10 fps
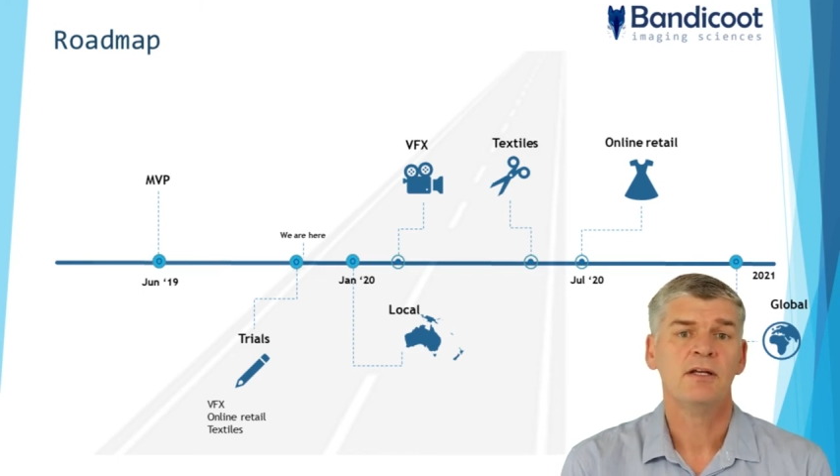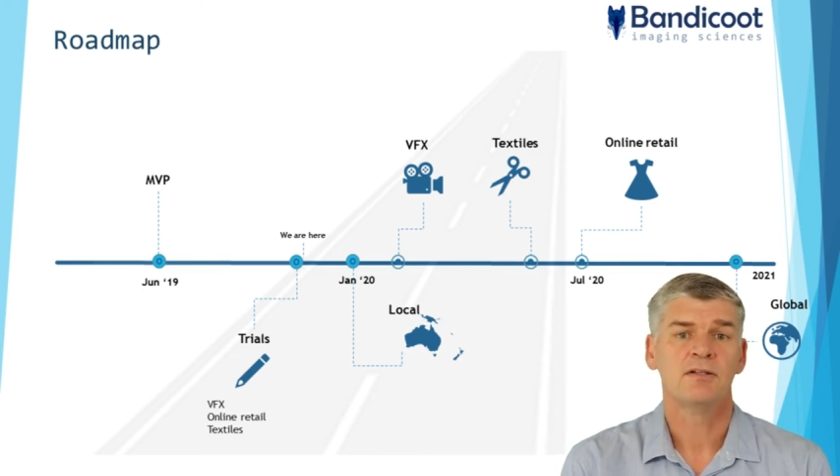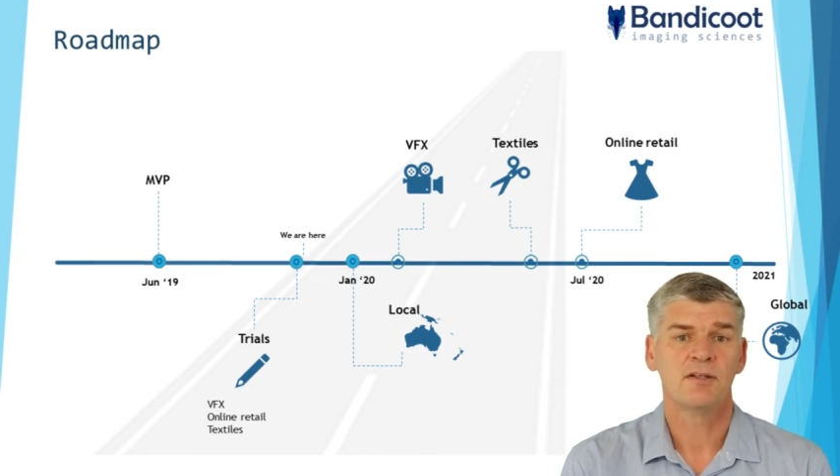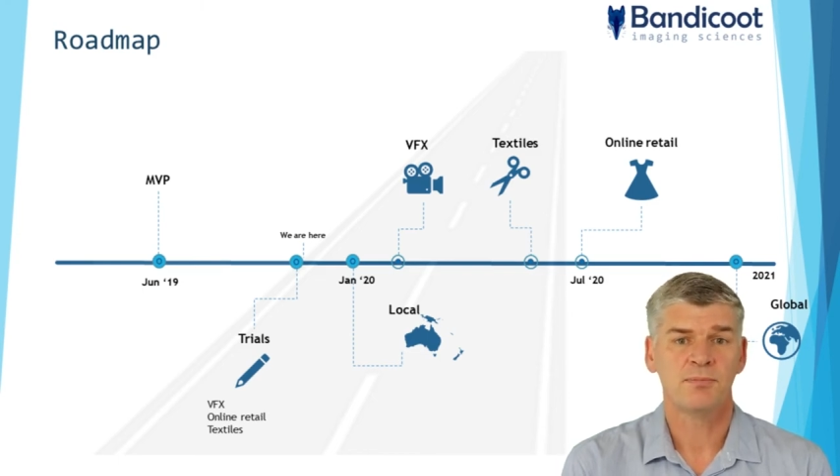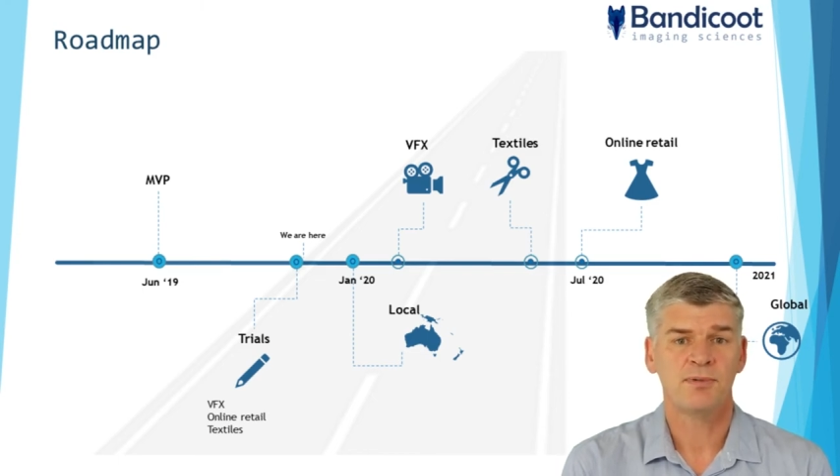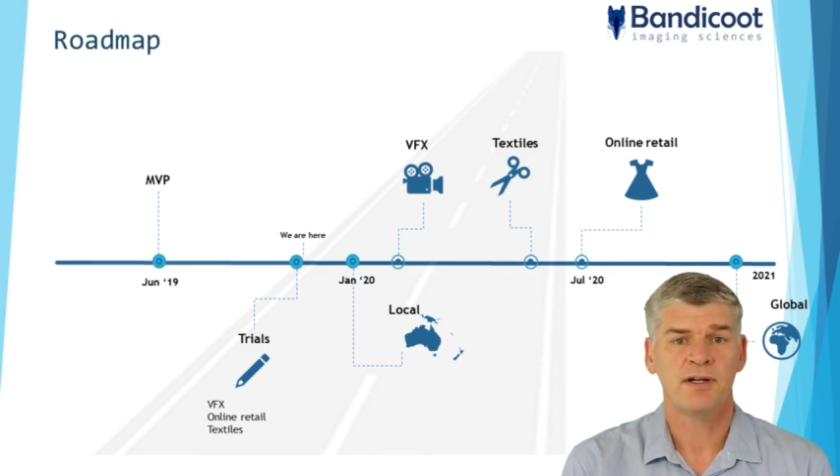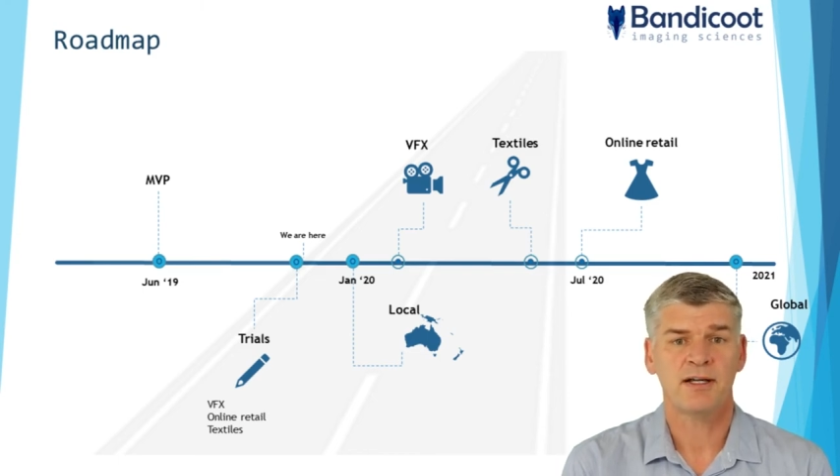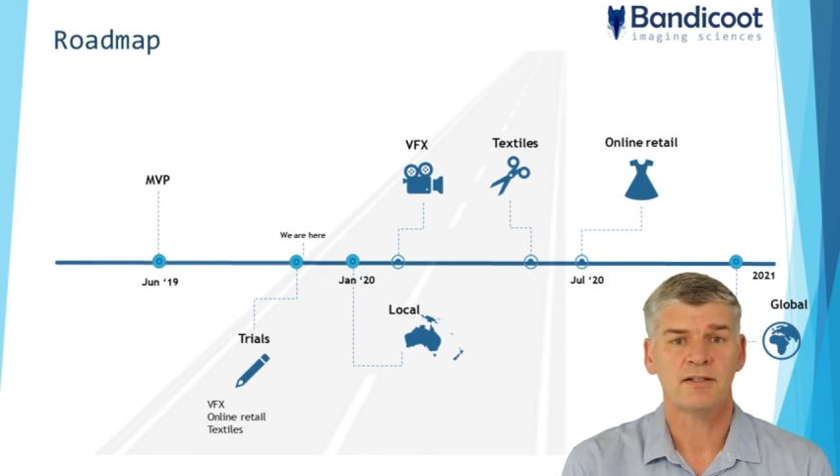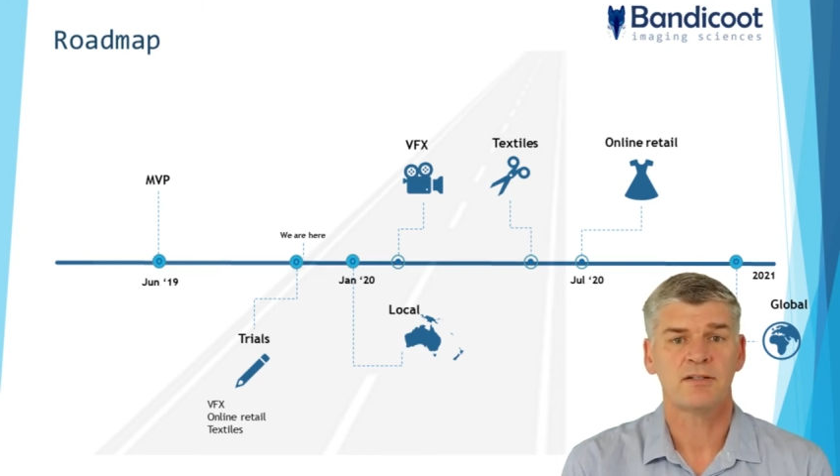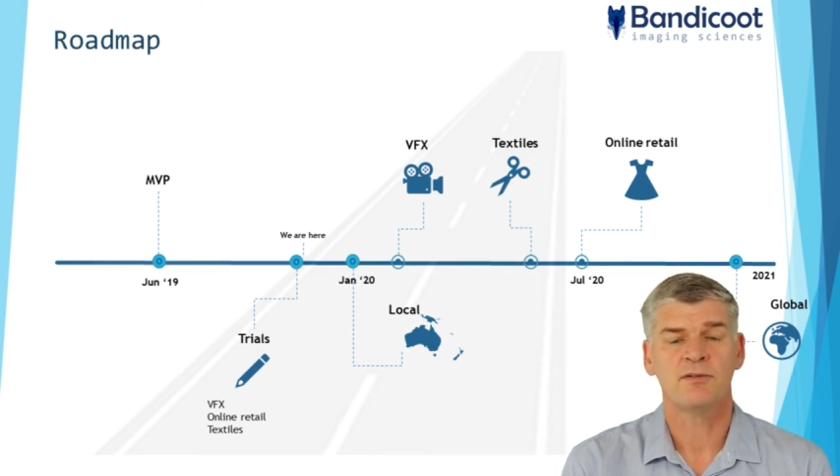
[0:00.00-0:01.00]
to the
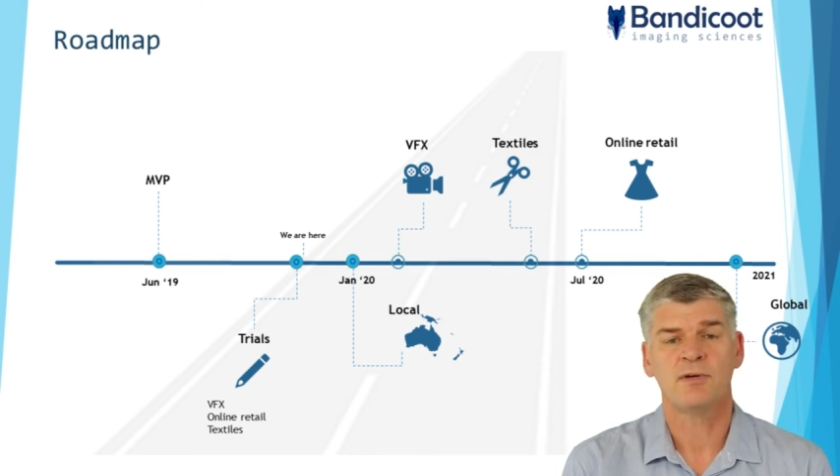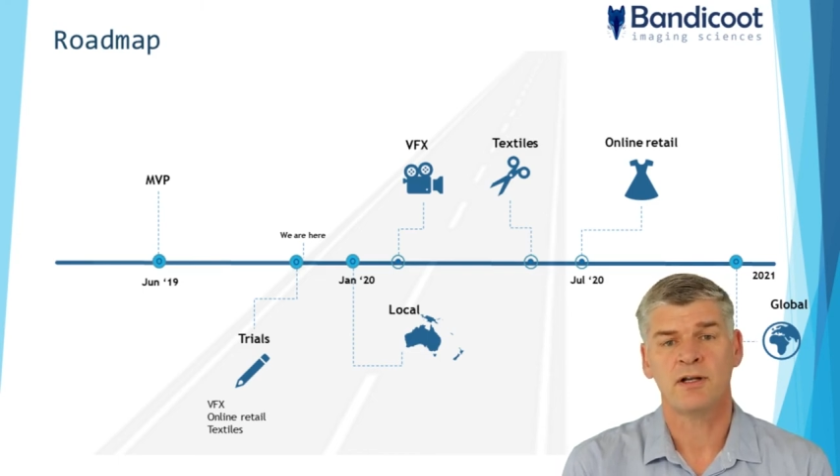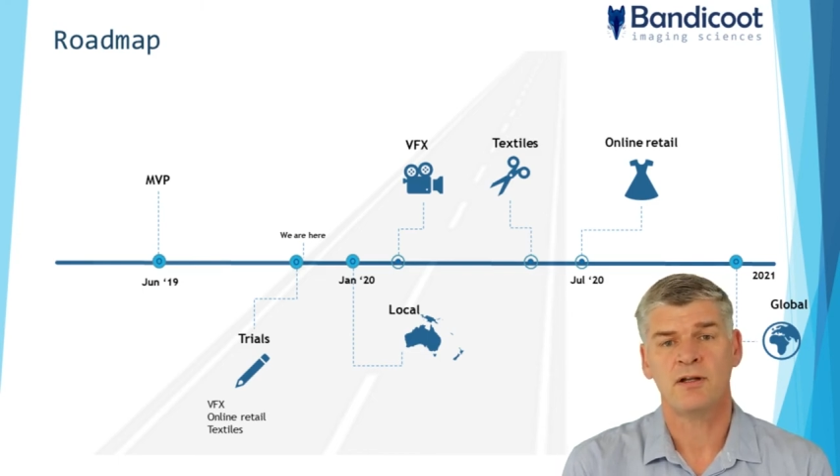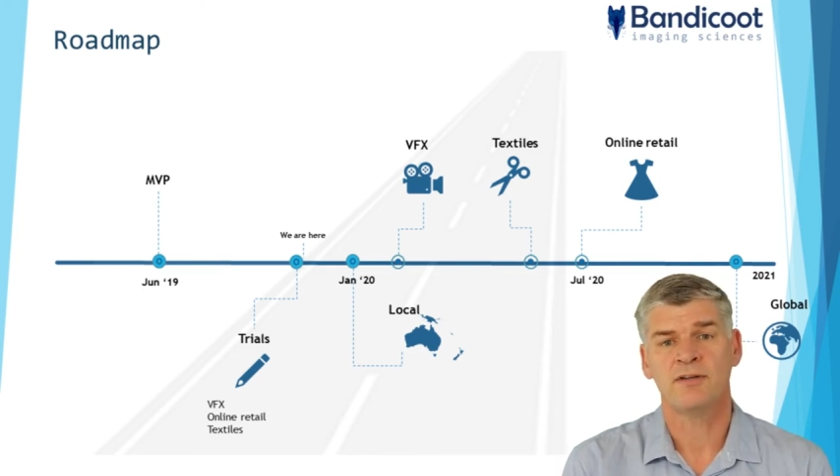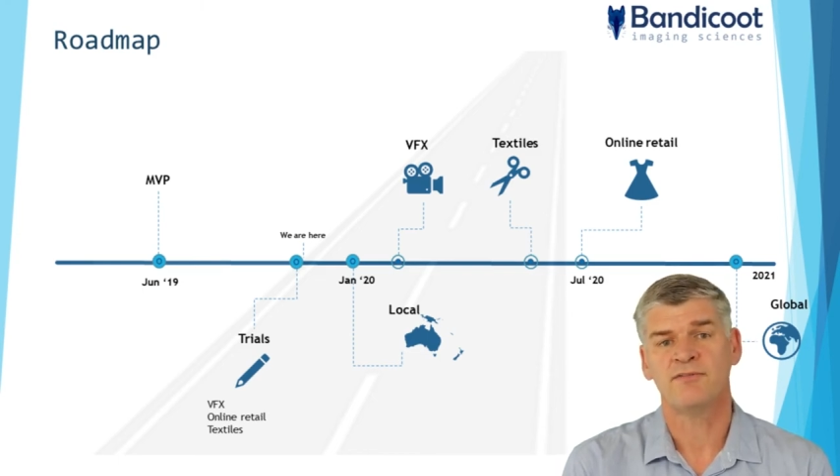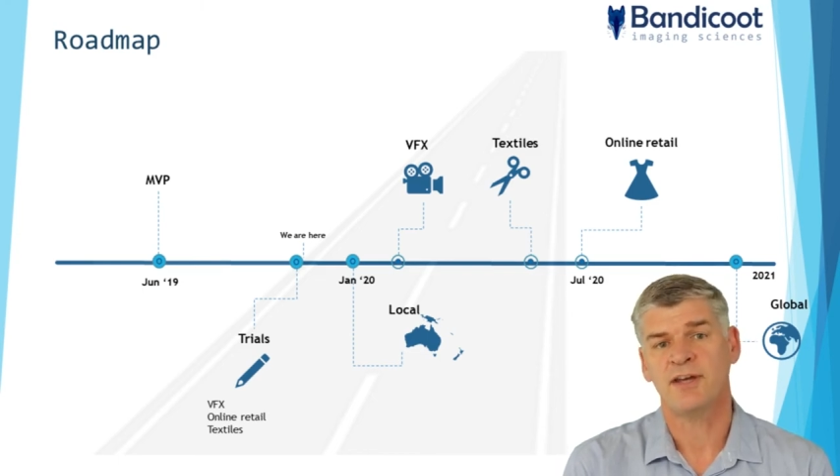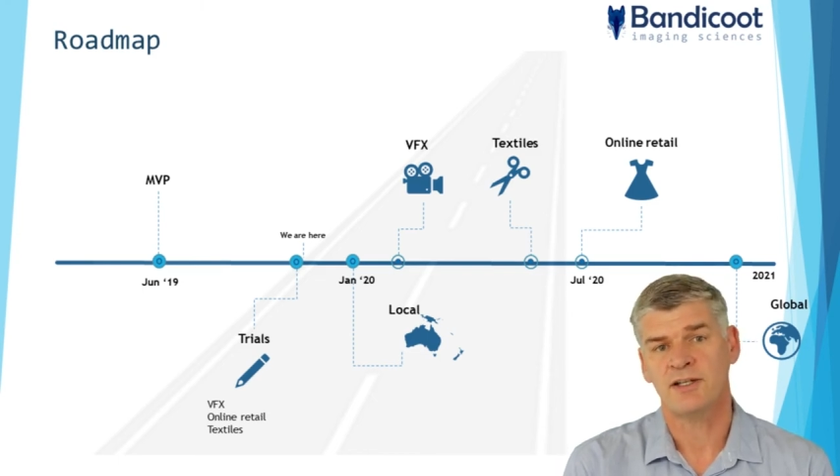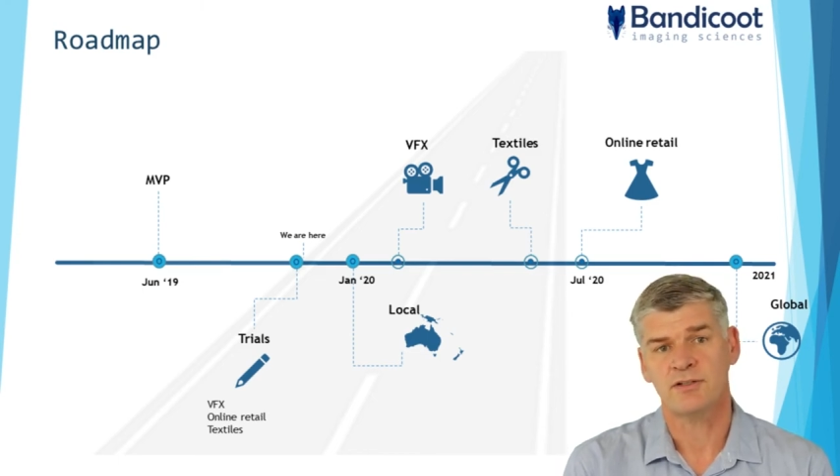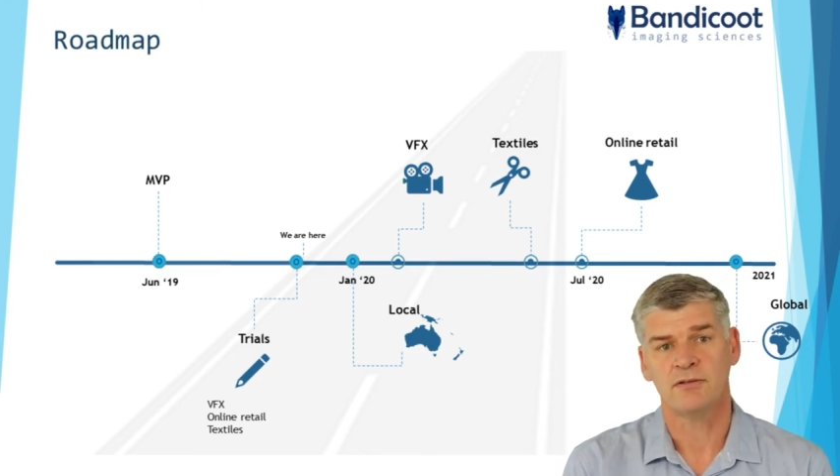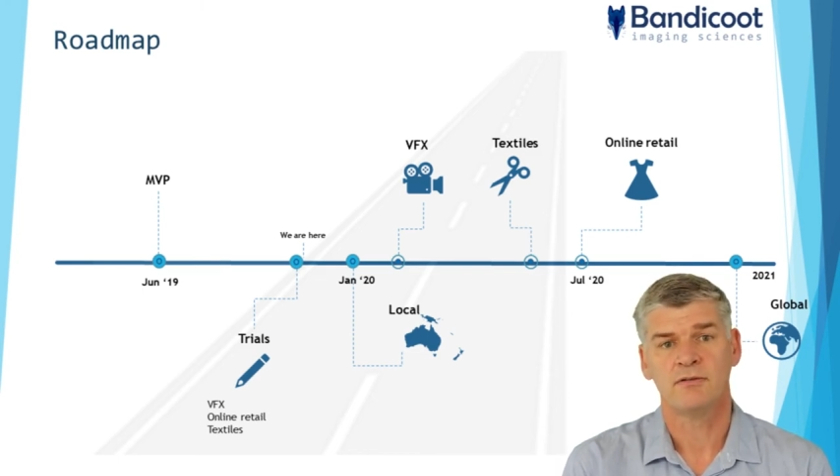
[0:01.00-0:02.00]
product to online
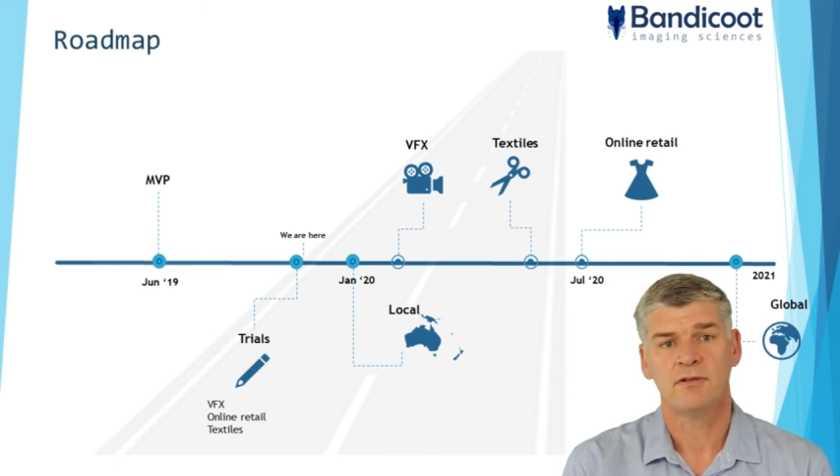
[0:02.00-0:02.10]
fashion.